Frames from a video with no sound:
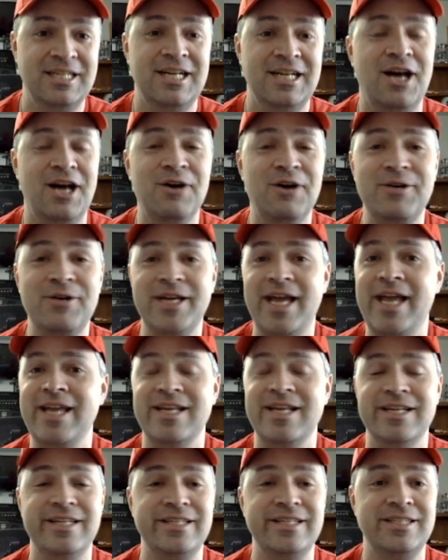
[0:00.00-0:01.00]

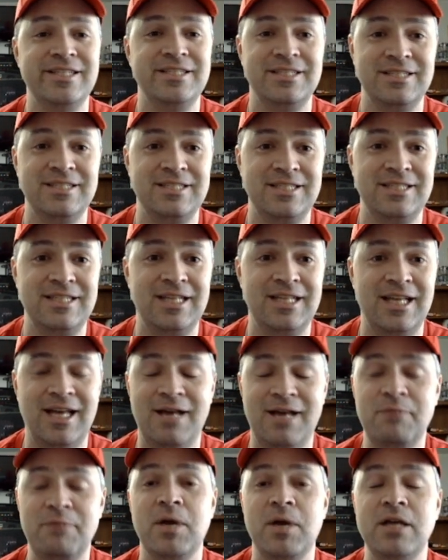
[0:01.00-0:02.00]
Okay.
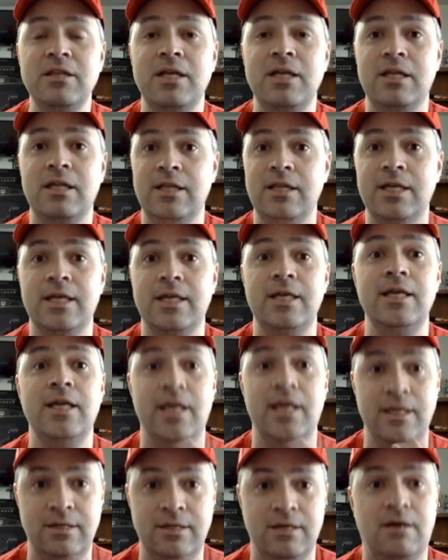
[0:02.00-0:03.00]
Apparently clicking
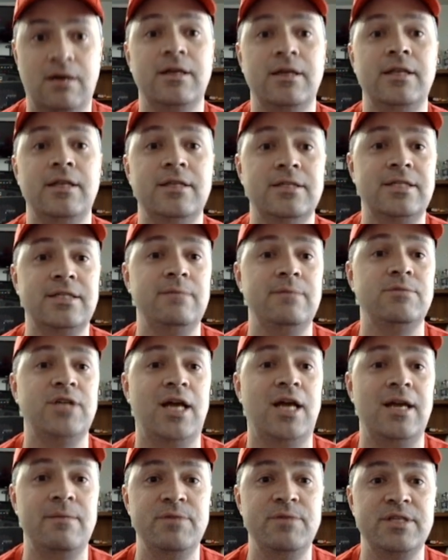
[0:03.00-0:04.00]
and talking at the same
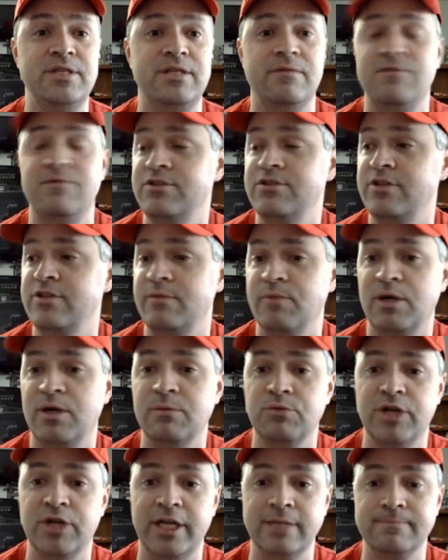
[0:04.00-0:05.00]
time is confusing my
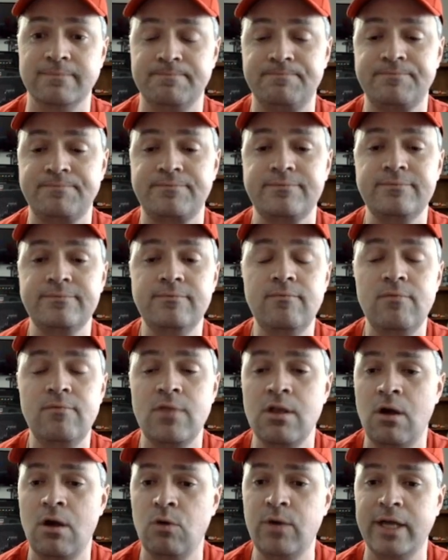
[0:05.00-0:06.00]
brain.
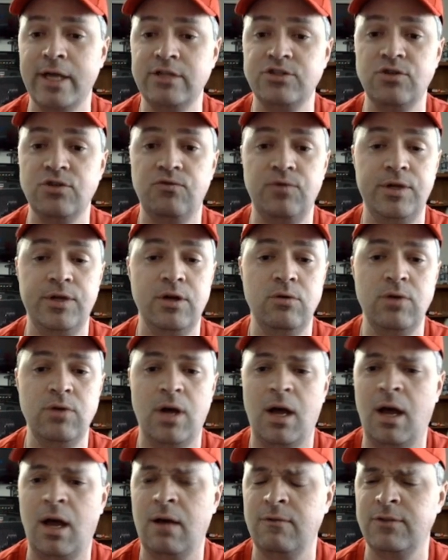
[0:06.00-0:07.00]
Okay, so if we go to
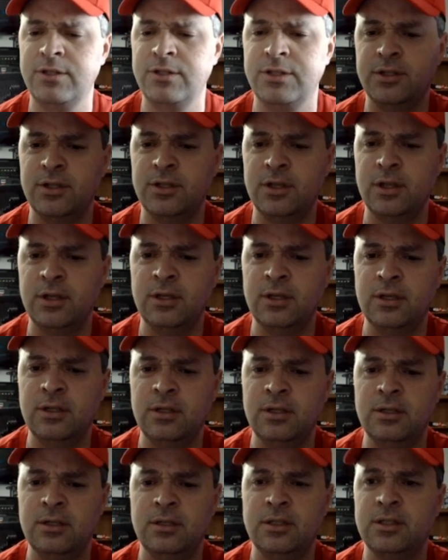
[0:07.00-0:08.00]

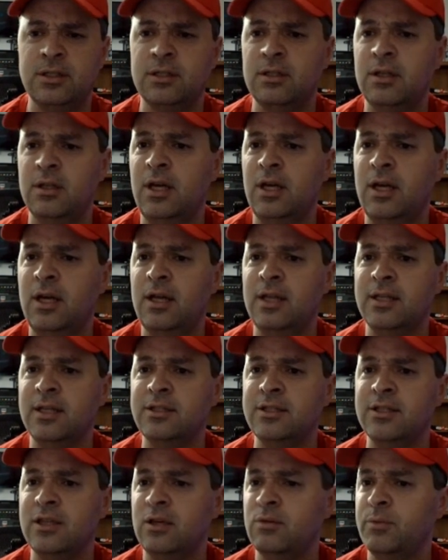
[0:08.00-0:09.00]
officers, let's
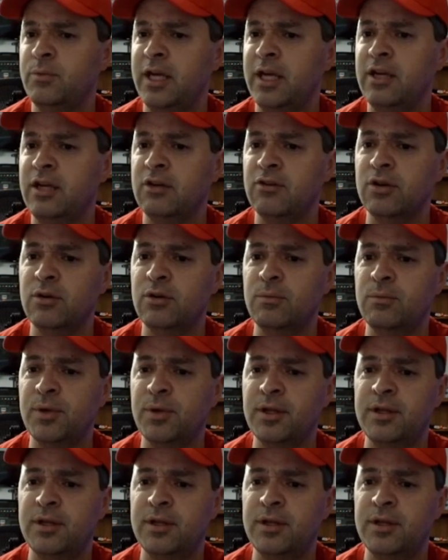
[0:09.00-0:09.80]
go by group.